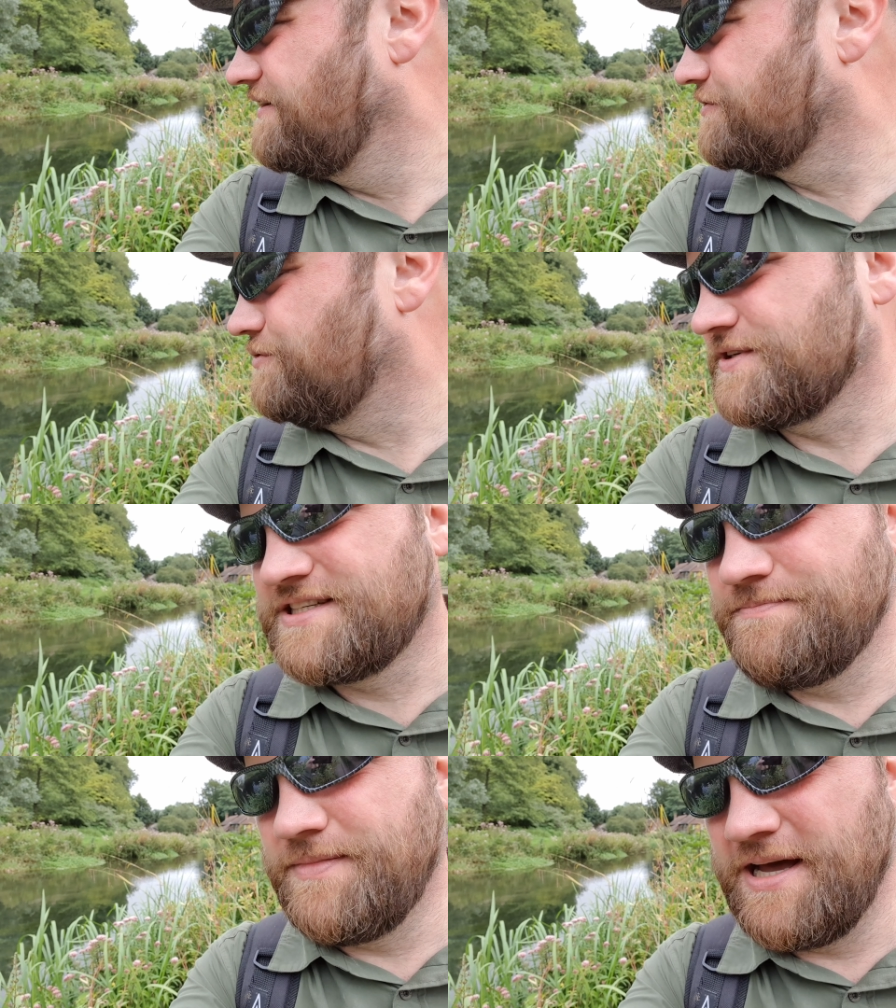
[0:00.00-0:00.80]
I've caught
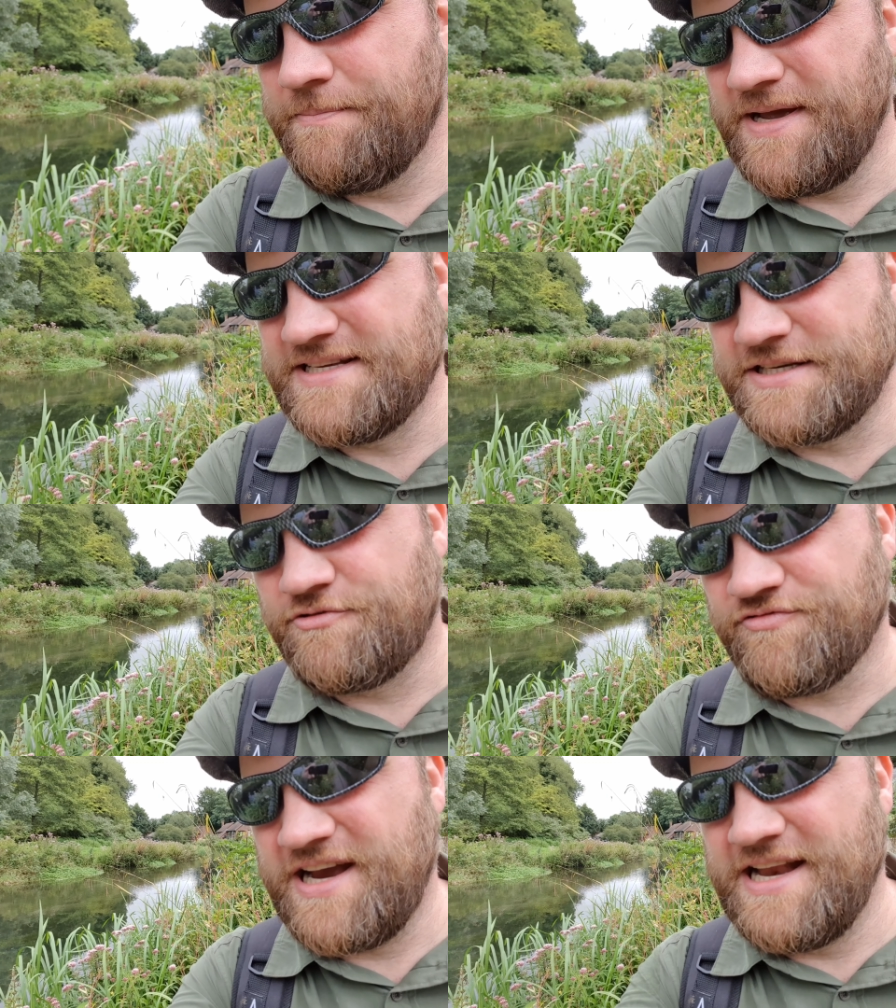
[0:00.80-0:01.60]
some uh, amazing
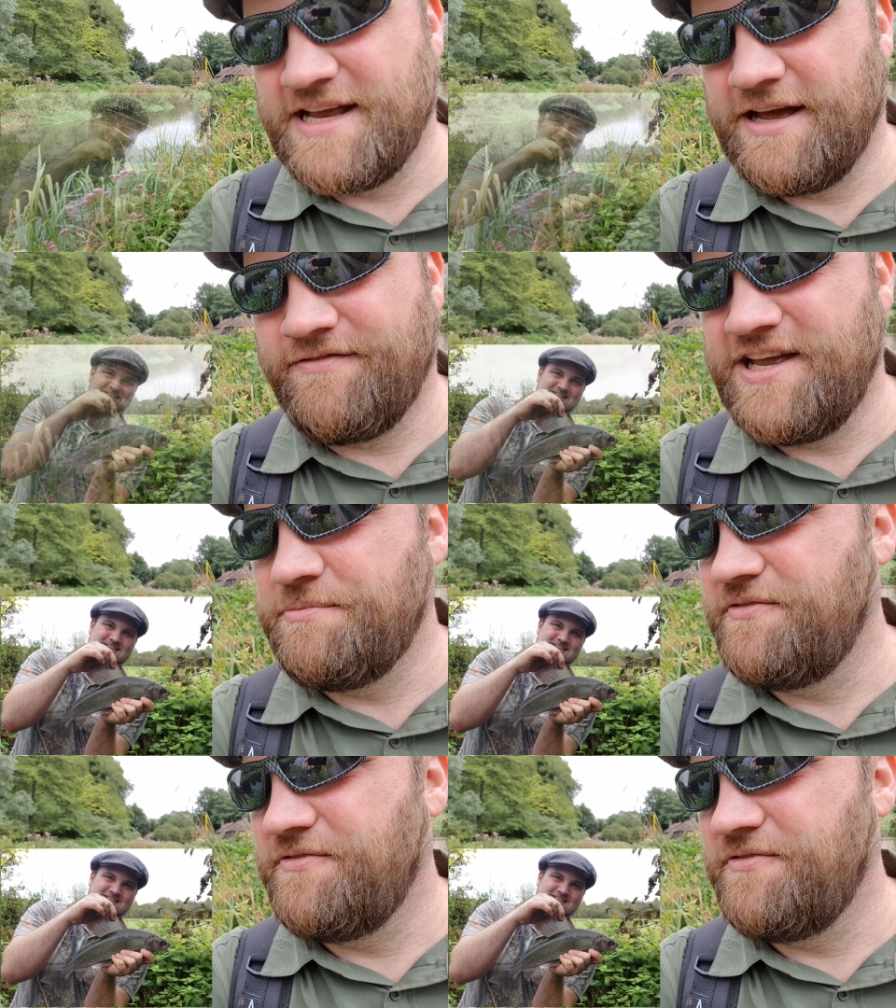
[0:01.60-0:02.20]
grayling out of here